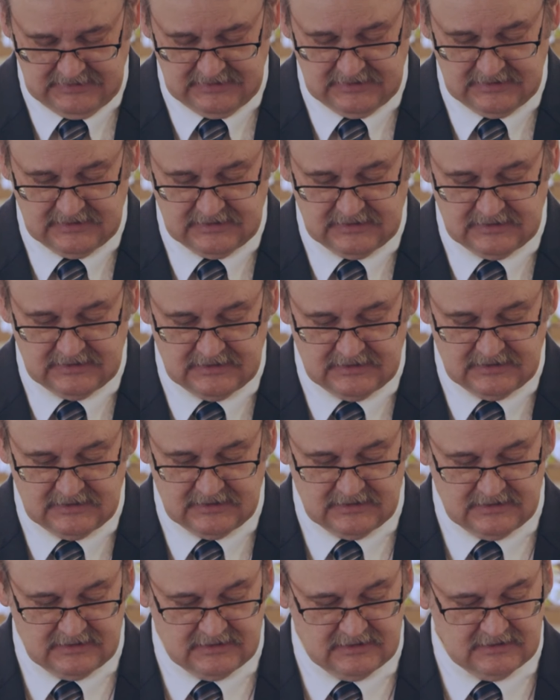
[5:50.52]

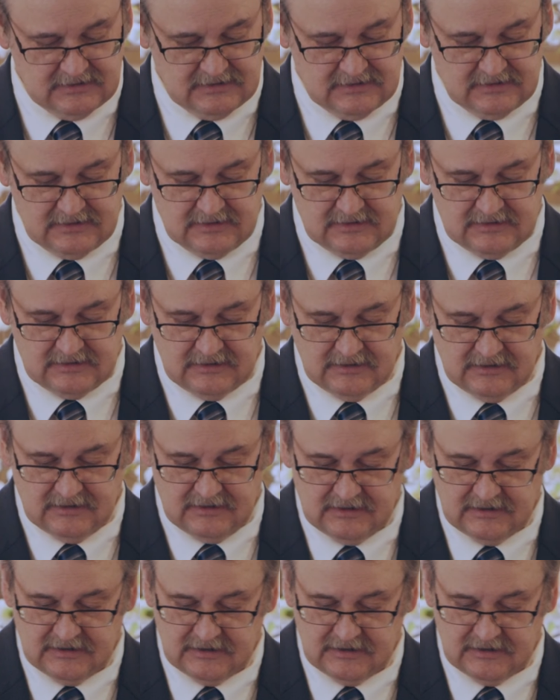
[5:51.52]
Nobody speaks.